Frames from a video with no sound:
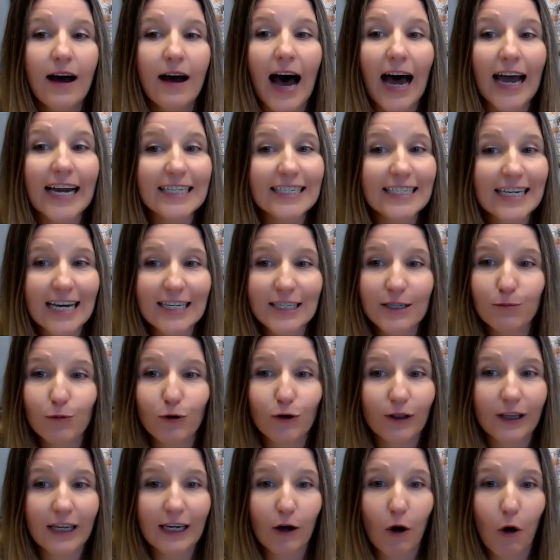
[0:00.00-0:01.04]
I
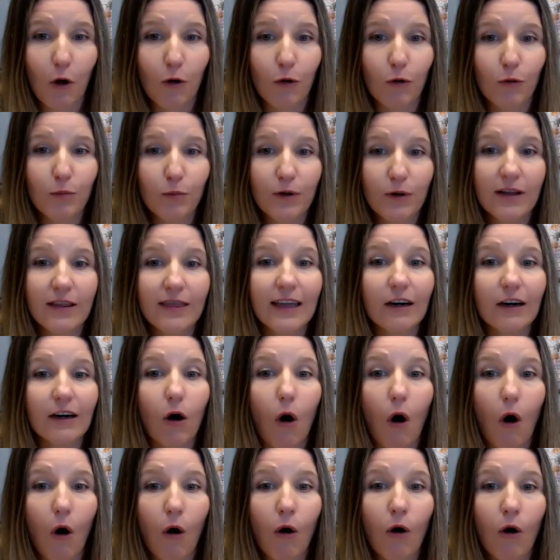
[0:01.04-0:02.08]
desperately hope that
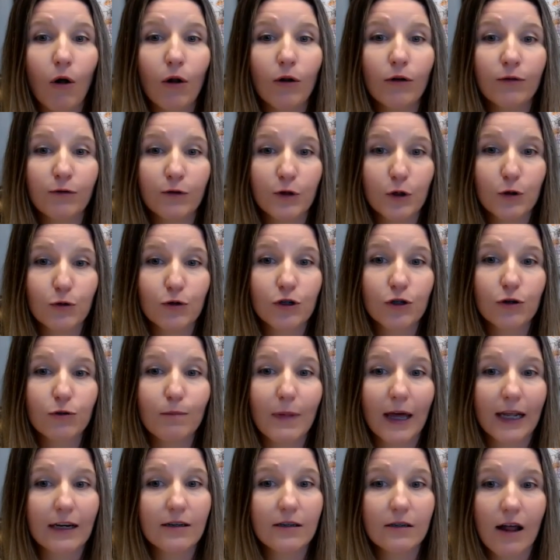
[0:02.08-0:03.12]
all future
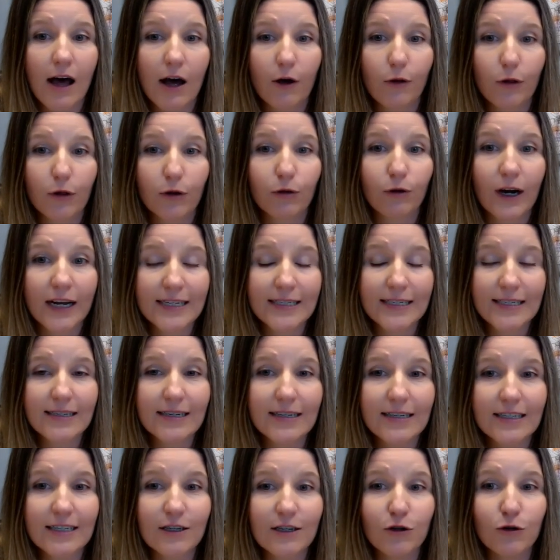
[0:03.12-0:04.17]
mental health
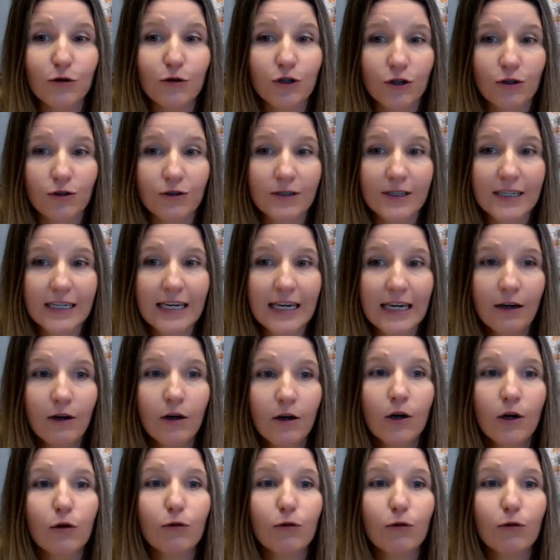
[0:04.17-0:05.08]
crises in New Jersey